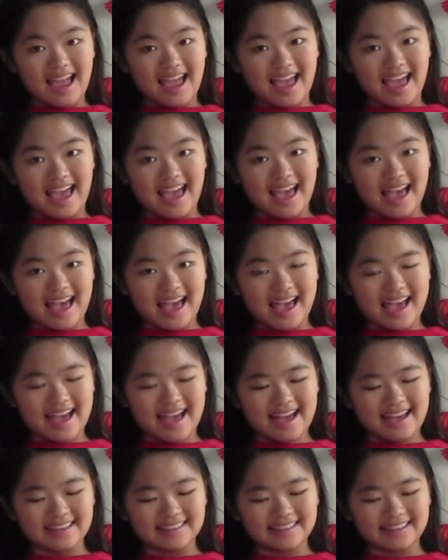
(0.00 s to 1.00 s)

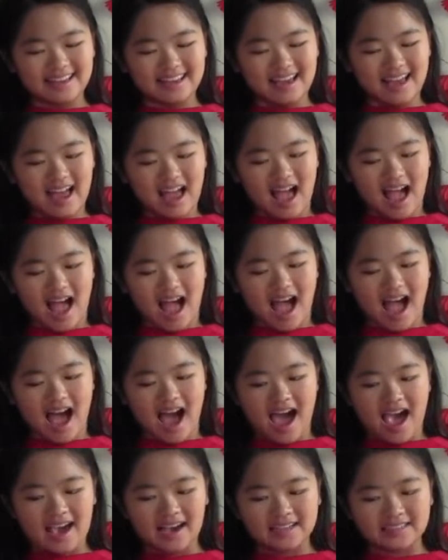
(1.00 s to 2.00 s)
And
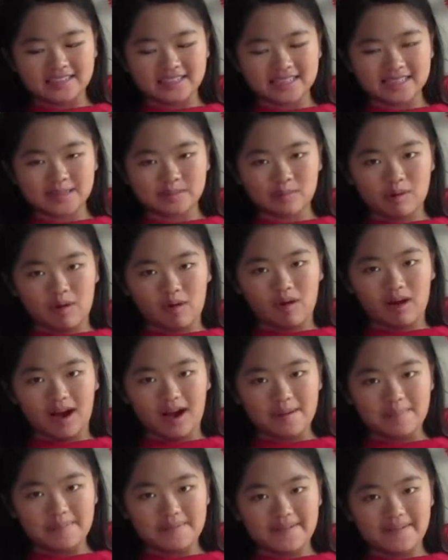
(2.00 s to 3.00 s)
I just woke
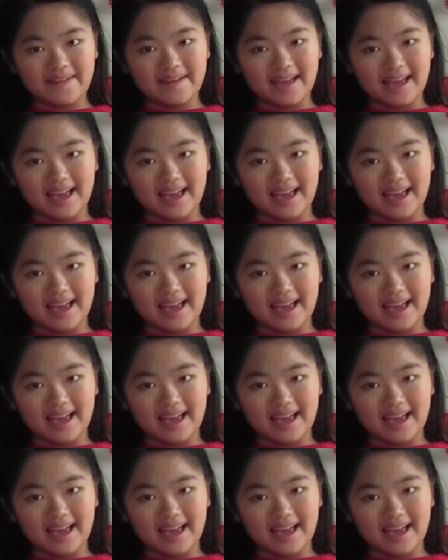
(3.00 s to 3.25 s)
up